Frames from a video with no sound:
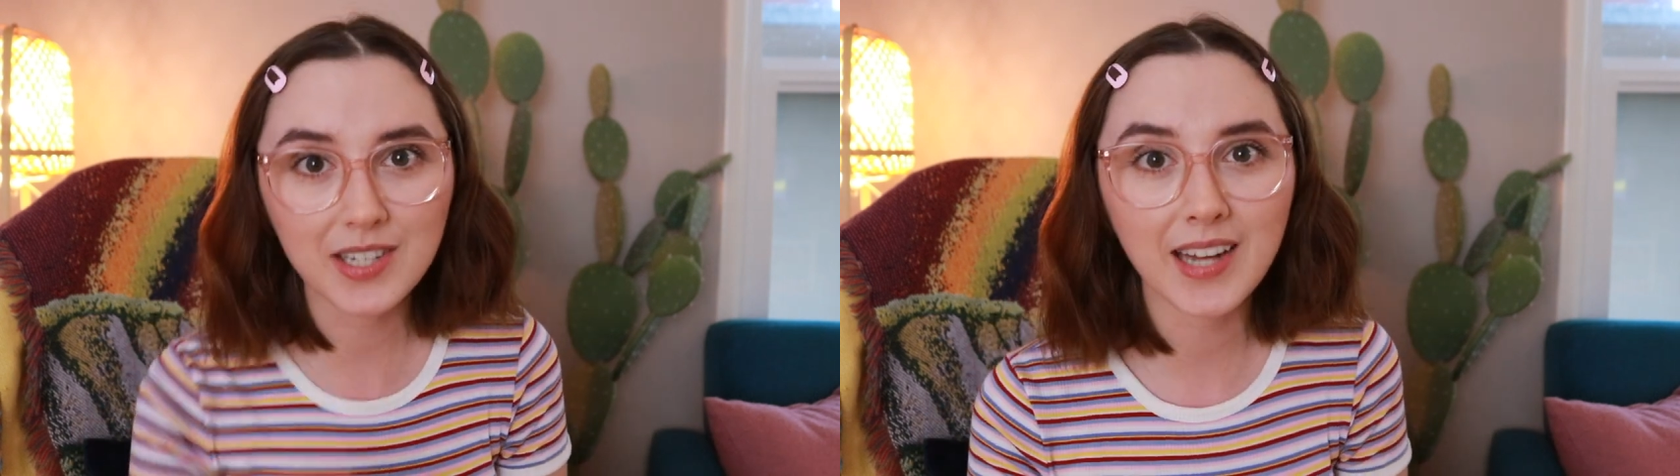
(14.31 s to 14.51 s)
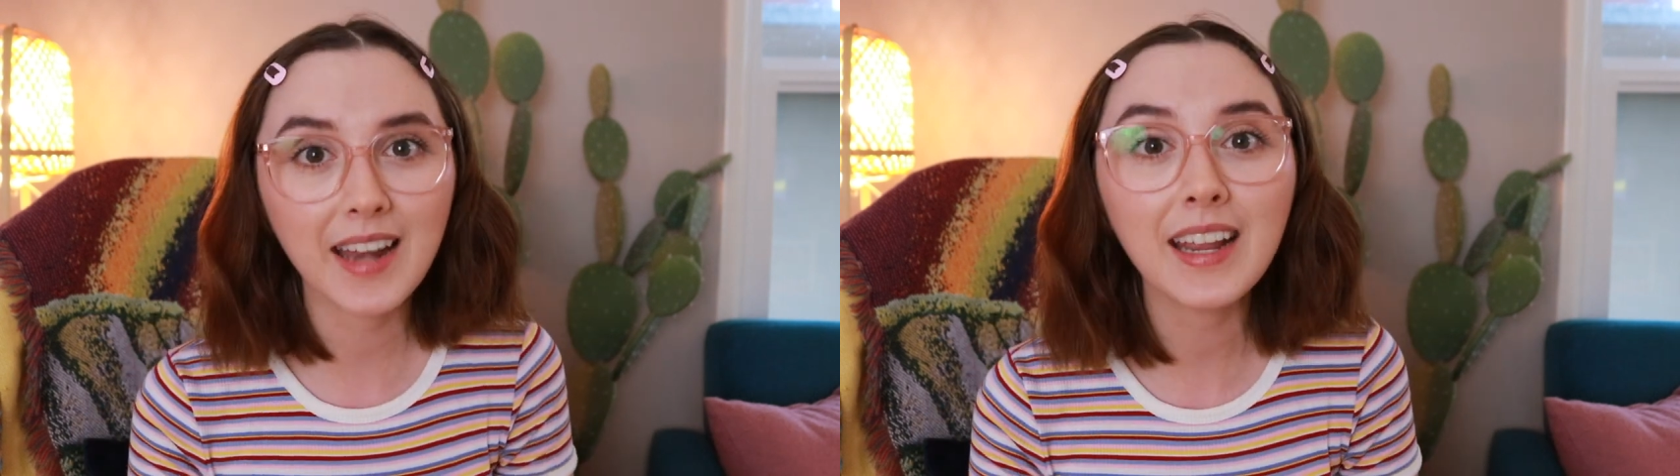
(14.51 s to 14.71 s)

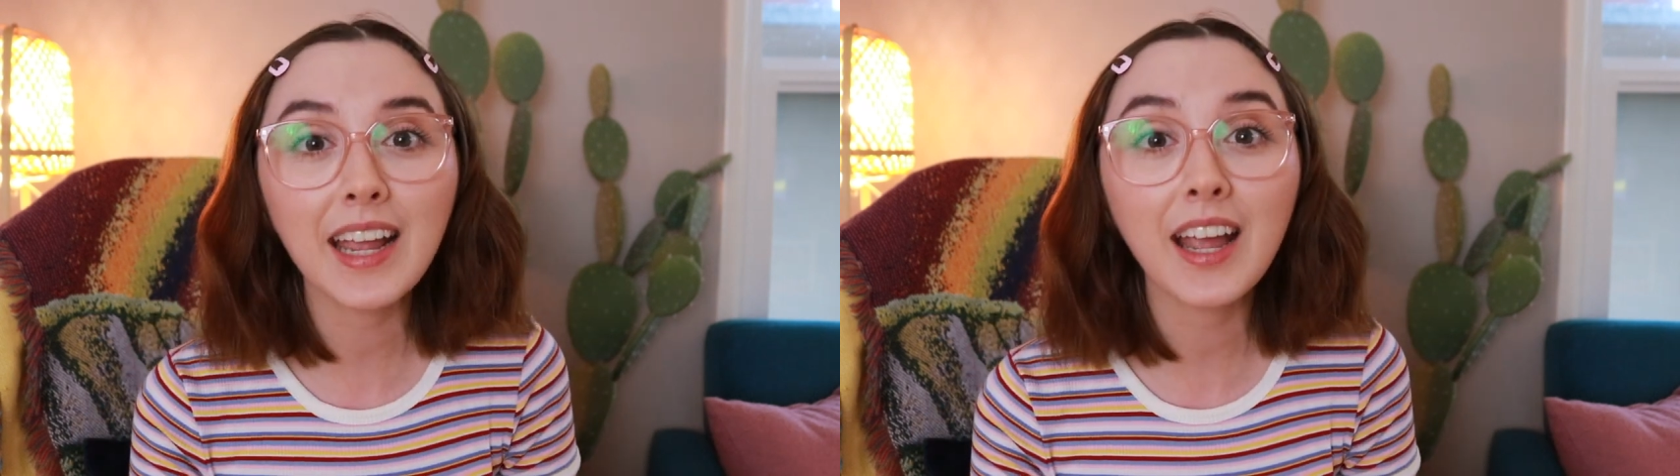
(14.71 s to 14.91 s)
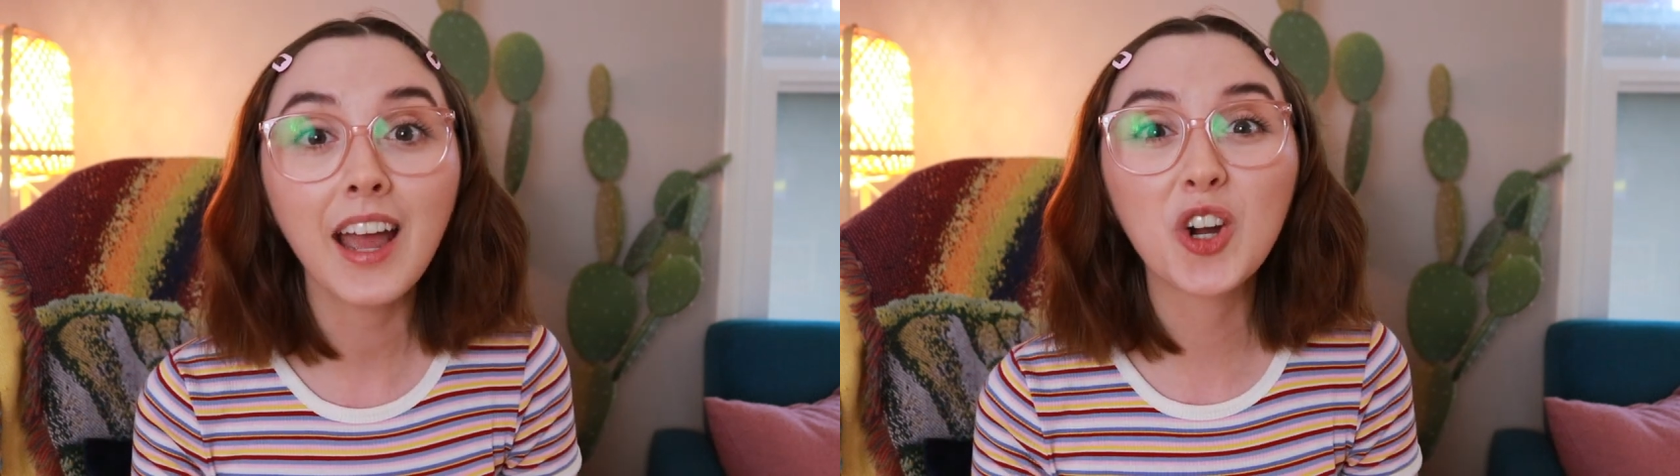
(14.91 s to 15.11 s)

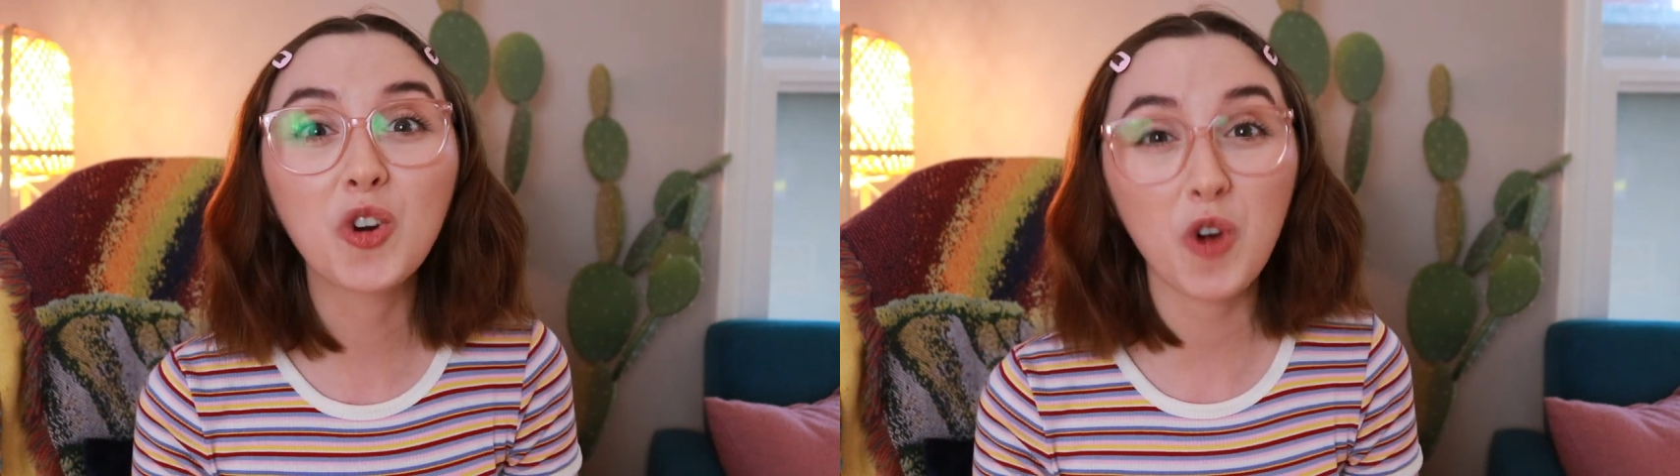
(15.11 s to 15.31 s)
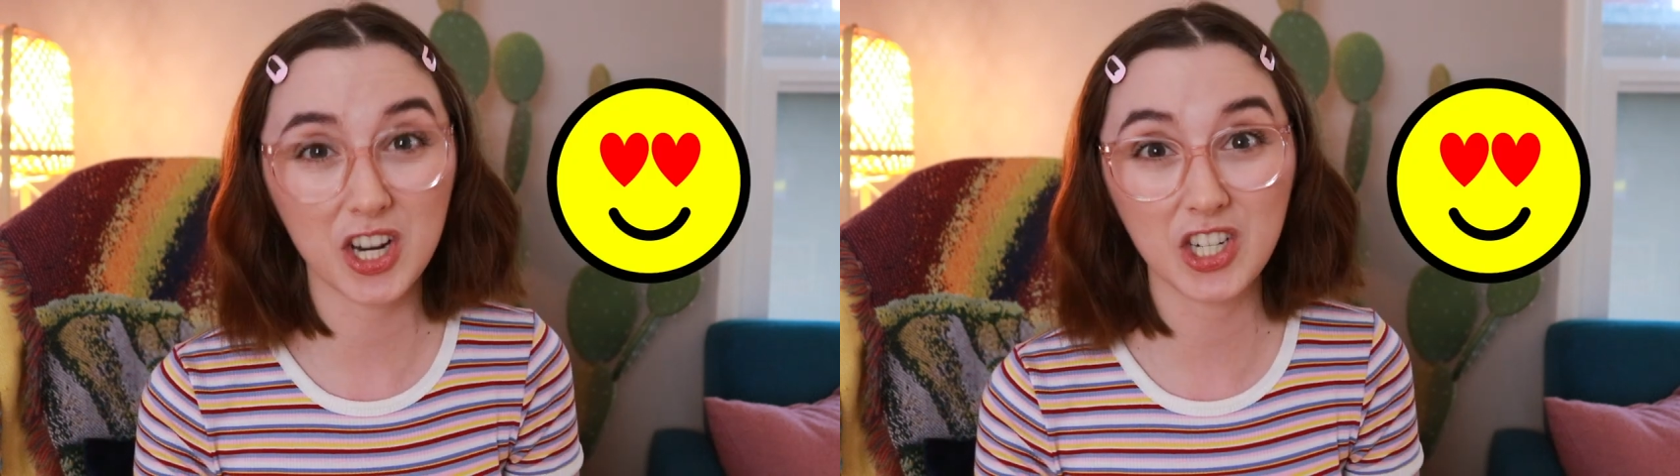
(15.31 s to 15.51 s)
studying
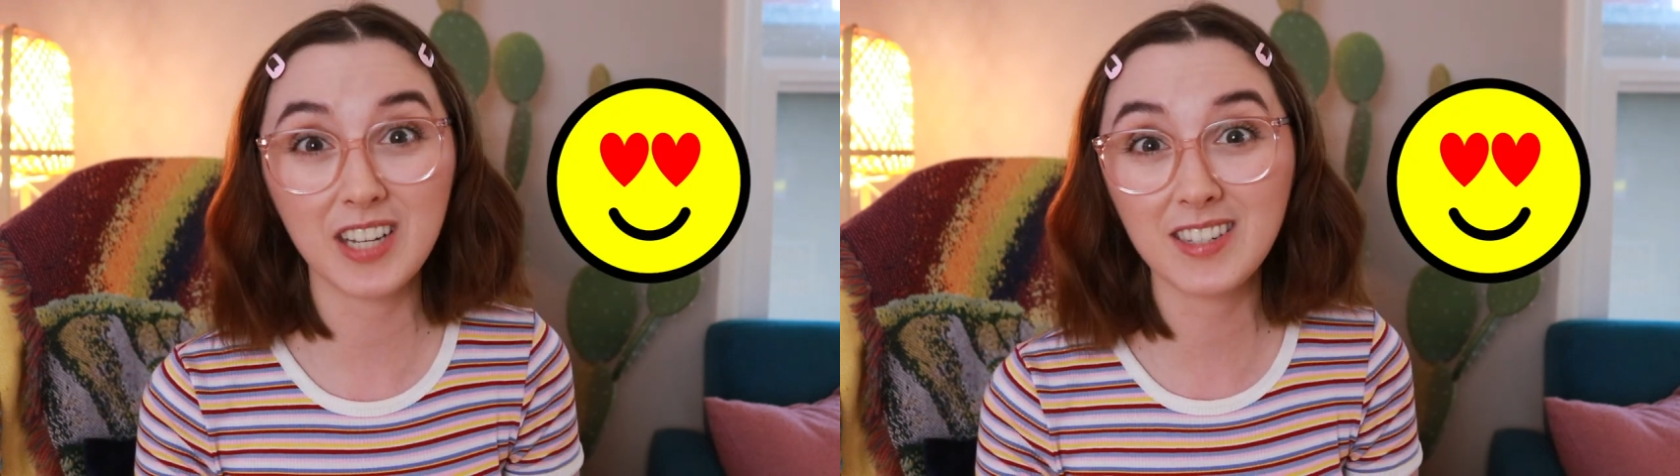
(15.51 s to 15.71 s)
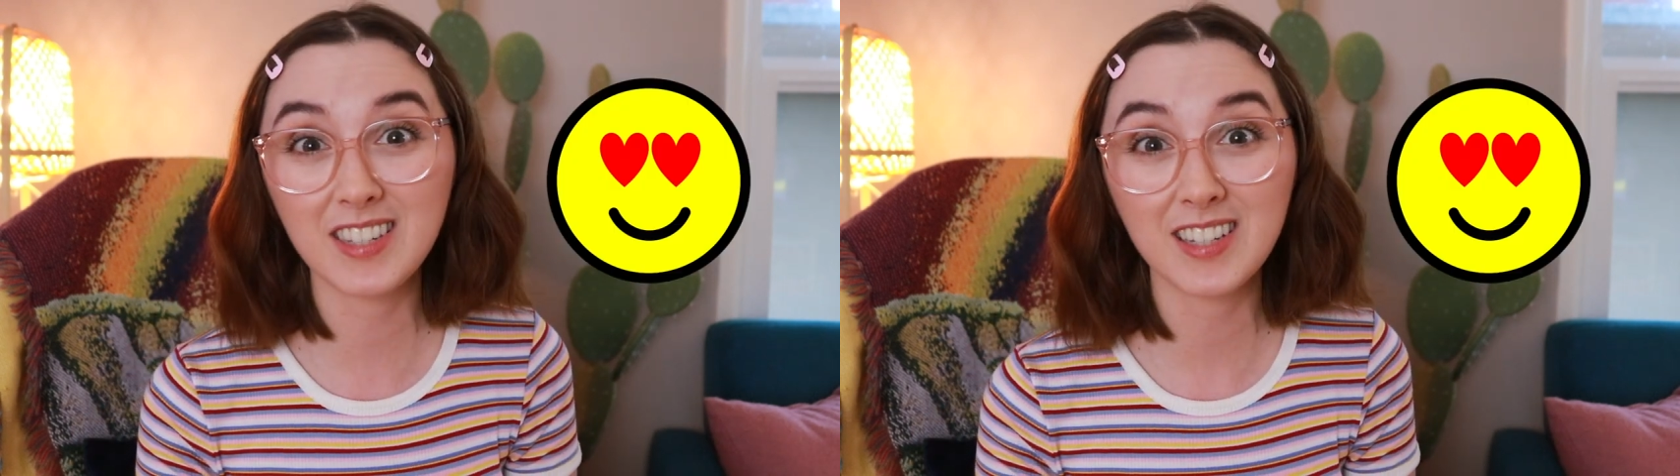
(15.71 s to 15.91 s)

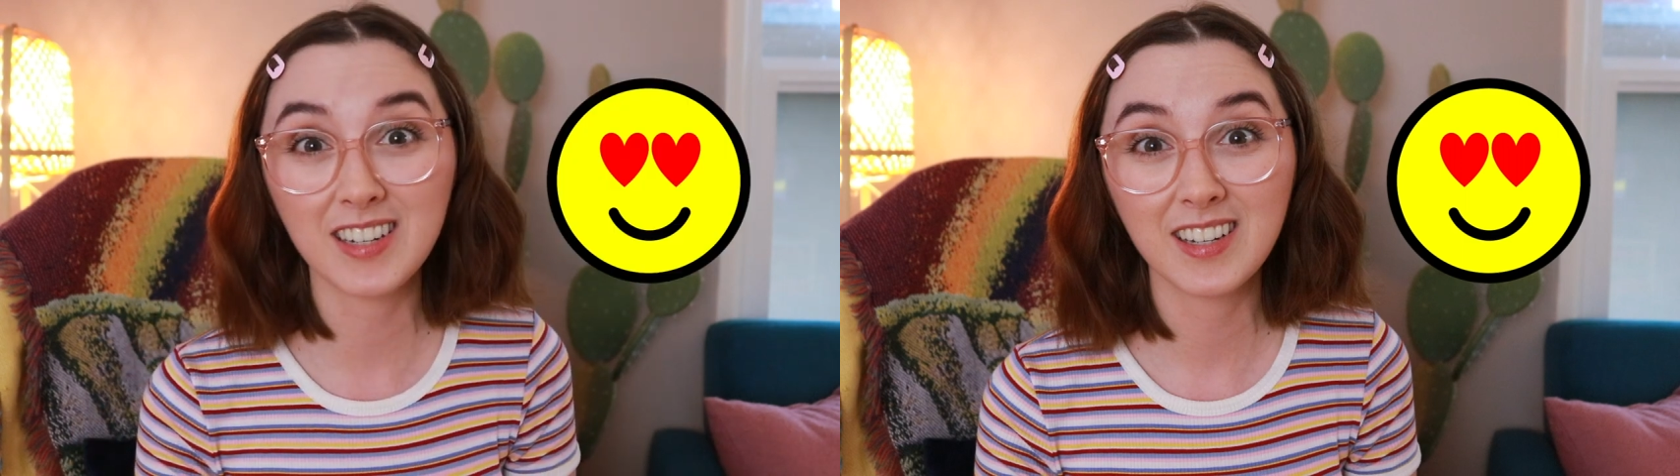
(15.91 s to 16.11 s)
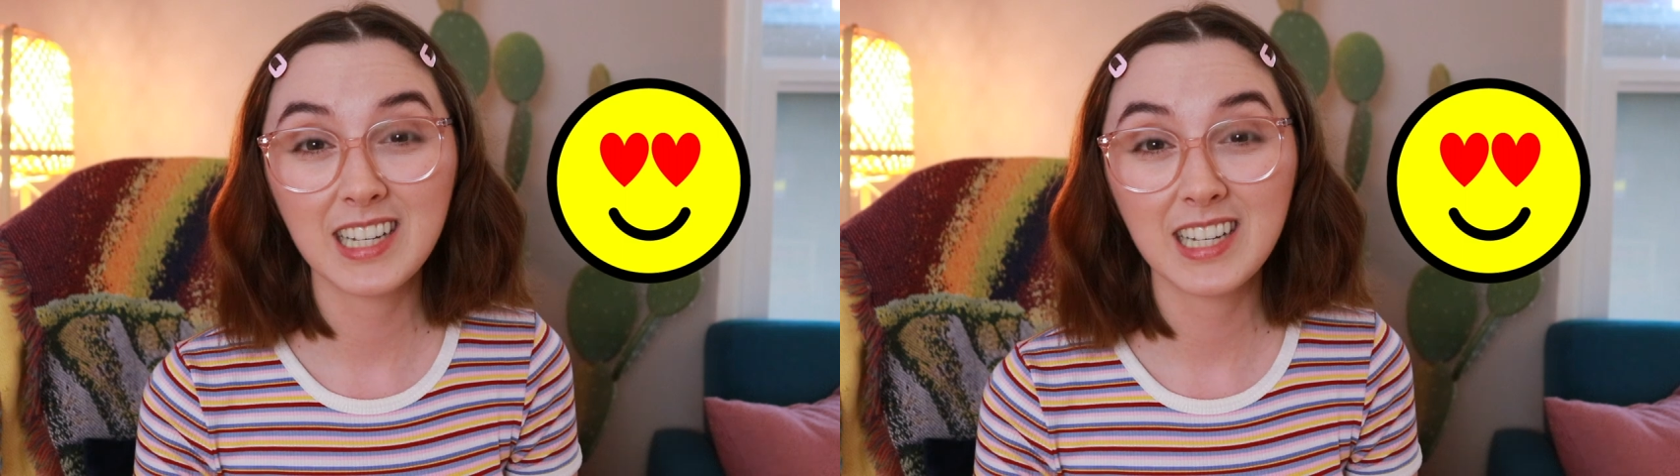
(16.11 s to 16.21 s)
crushes.